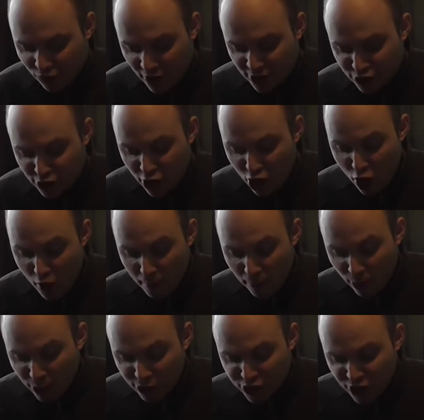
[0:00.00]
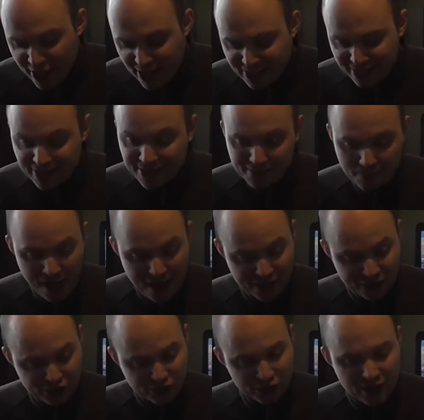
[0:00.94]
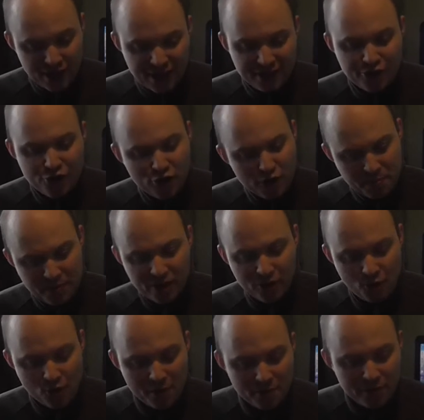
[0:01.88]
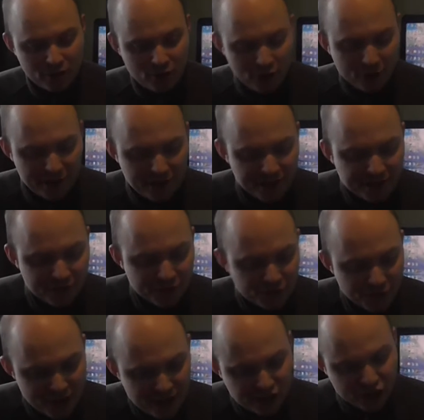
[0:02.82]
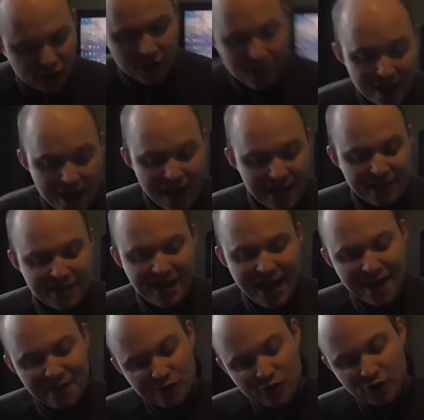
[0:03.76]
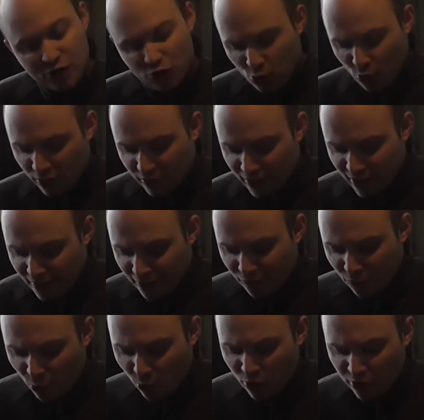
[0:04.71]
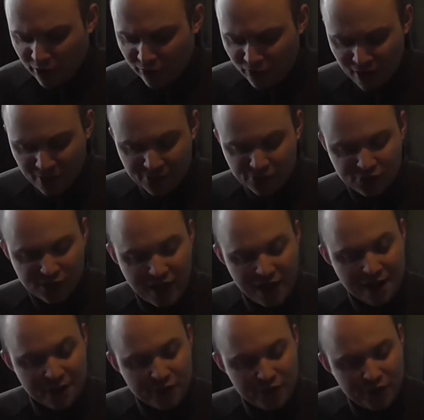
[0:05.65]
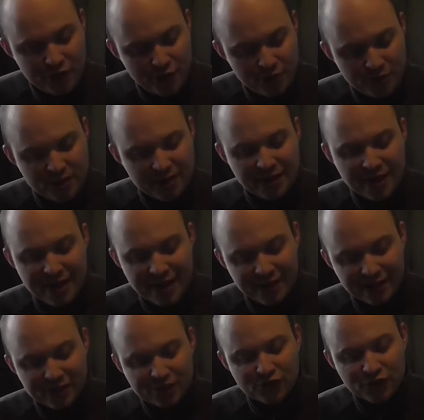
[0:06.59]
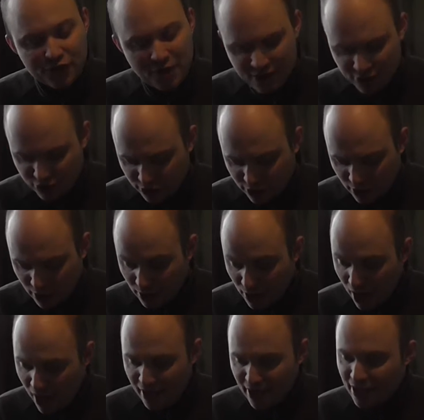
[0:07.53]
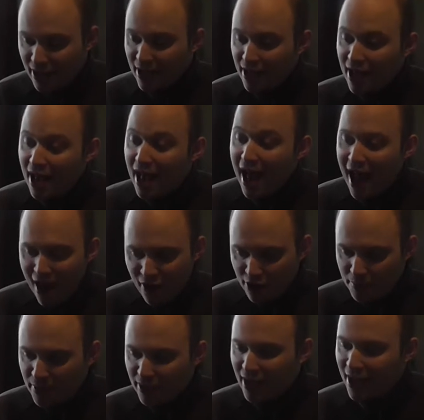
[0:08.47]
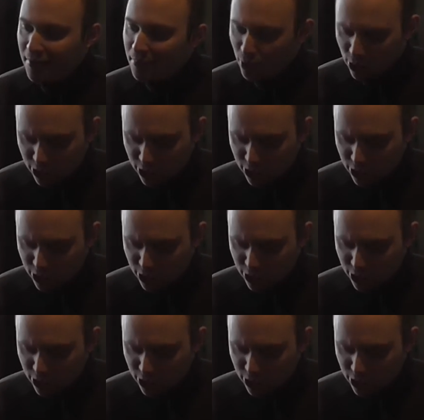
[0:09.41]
French, Portuguese, and Spanish. In the European Court, I'll be talking English and French, and in the African Court, the four languages of the African Union, the English, French, Arabic, and